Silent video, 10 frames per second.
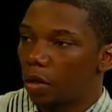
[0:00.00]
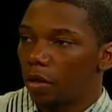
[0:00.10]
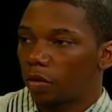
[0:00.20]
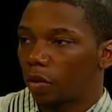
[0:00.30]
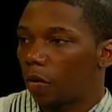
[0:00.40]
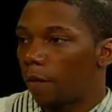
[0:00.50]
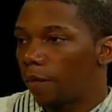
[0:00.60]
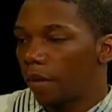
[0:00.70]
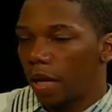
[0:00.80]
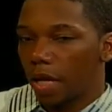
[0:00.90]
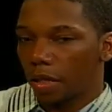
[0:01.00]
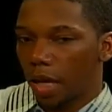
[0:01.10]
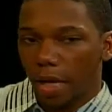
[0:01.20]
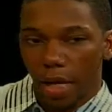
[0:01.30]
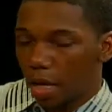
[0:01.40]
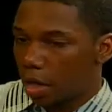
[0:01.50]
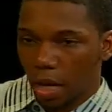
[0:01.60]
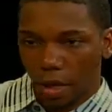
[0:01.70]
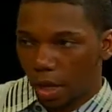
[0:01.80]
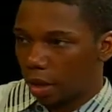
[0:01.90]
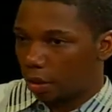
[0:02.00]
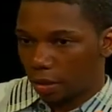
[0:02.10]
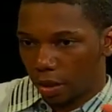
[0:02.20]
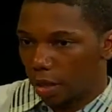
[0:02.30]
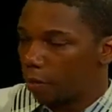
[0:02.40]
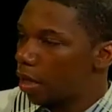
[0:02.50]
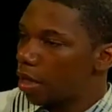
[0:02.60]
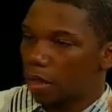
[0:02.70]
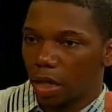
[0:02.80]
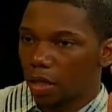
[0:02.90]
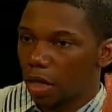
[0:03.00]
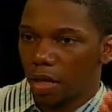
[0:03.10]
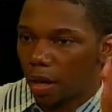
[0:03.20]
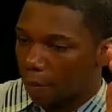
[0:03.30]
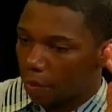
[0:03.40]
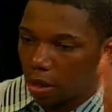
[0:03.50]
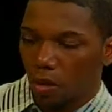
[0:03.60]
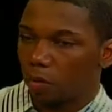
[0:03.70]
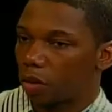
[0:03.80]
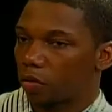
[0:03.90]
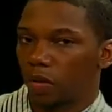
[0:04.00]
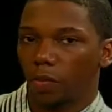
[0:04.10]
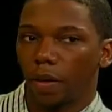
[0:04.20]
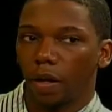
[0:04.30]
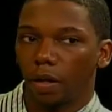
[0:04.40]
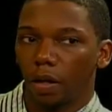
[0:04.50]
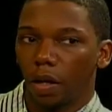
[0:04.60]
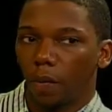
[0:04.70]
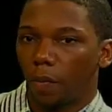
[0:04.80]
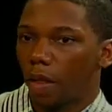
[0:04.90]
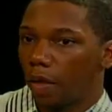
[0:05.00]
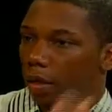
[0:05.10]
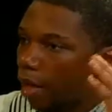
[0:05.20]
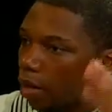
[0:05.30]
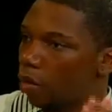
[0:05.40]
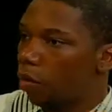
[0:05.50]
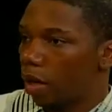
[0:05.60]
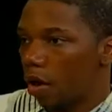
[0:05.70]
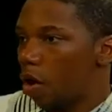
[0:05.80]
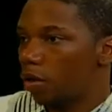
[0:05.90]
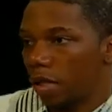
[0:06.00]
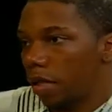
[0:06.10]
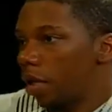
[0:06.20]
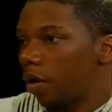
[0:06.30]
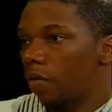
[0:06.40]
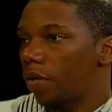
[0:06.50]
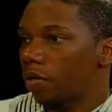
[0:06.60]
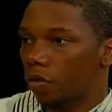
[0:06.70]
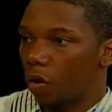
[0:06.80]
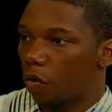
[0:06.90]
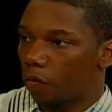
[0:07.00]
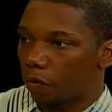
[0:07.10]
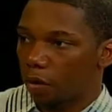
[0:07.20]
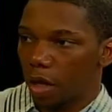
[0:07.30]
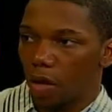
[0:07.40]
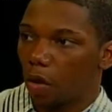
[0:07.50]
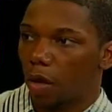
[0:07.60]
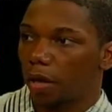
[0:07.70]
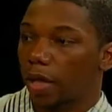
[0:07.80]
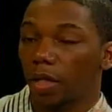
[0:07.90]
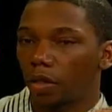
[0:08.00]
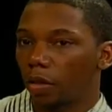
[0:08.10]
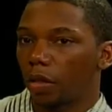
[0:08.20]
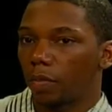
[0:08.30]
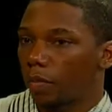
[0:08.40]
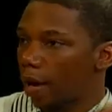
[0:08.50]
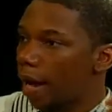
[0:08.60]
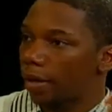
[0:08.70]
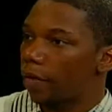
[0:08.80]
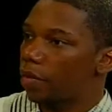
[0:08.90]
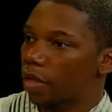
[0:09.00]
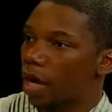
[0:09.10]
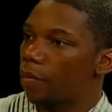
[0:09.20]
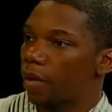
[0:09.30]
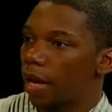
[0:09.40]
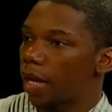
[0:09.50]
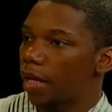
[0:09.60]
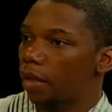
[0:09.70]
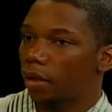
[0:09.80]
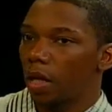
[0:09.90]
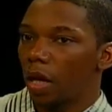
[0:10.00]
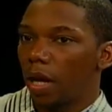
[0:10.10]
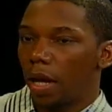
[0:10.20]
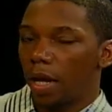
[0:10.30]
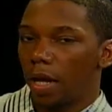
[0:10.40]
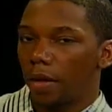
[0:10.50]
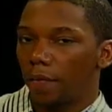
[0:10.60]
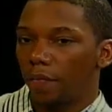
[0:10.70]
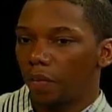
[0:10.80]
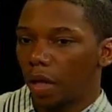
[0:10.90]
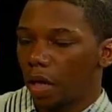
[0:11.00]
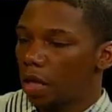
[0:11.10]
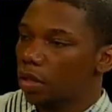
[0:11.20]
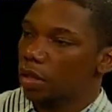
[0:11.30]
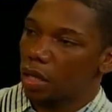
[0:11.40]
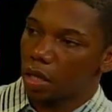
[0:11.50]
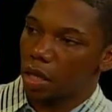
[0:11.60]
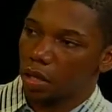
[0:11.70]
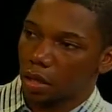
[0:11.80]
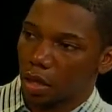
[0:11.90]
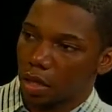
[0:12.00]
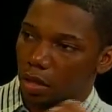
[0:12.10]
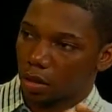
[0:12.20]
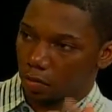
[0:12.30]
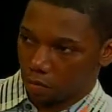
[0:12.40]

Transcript: yeah. So it's like it, it, like the same way he said it, it, I mean, no disrespect, but they know in their hearts that their careers are over. They know that they should, they're at that retirement age, and it is, it, it's, it's